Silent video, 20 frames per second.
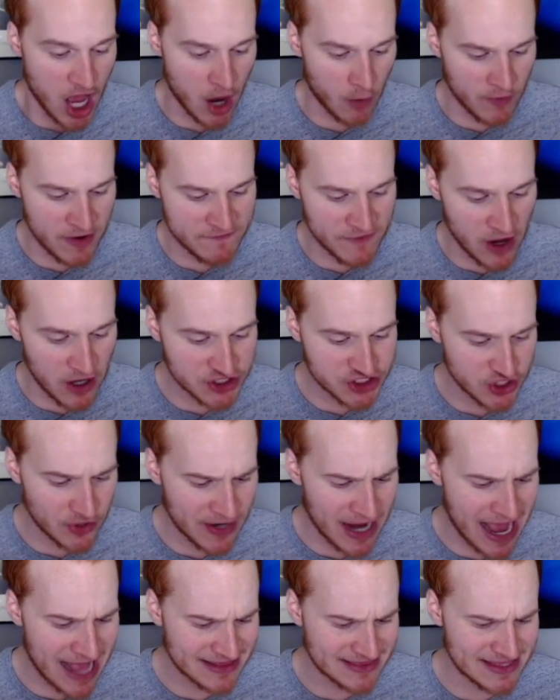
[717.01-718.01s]
We've also
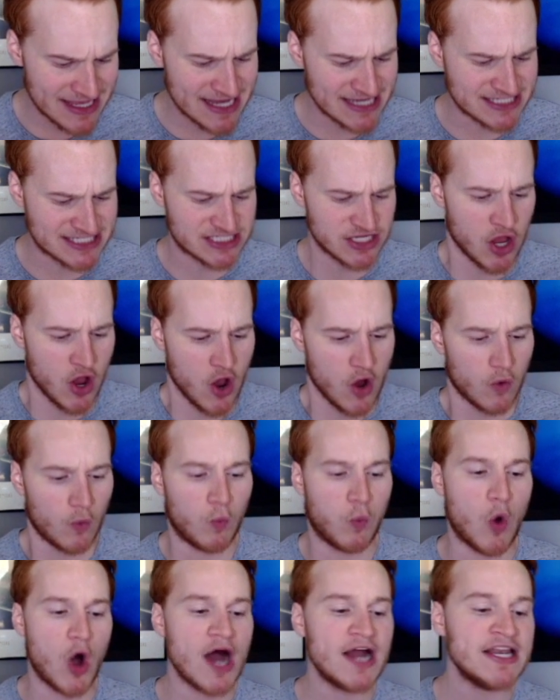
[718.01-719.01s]
got this.
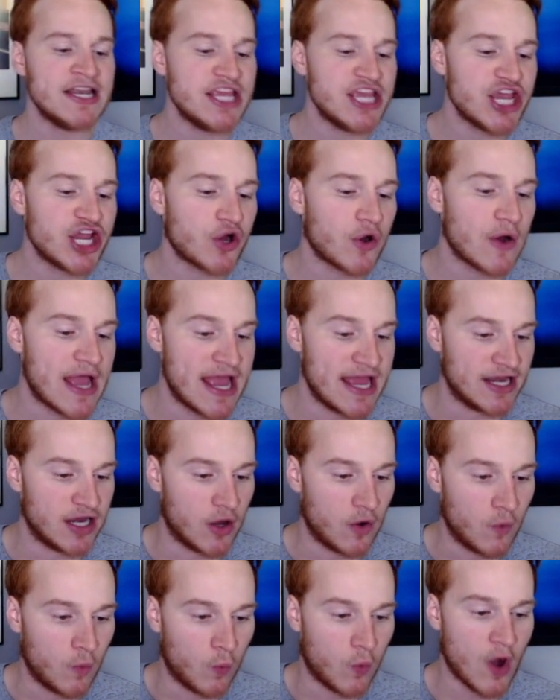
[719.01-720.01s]
1 year in,
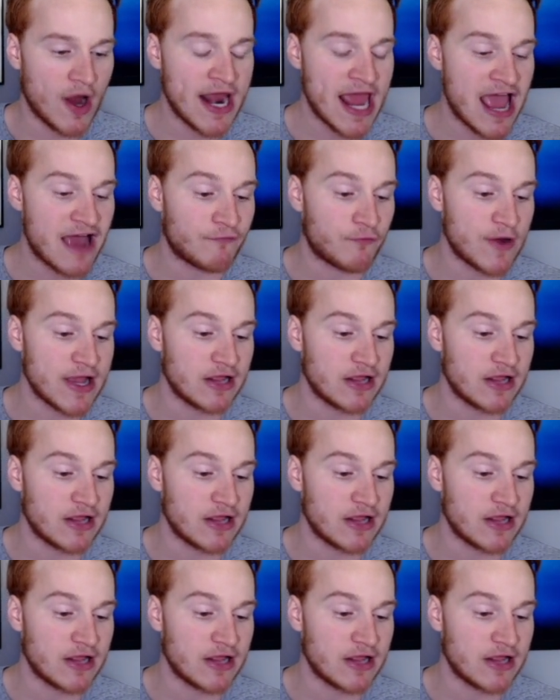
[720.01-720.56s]
what have we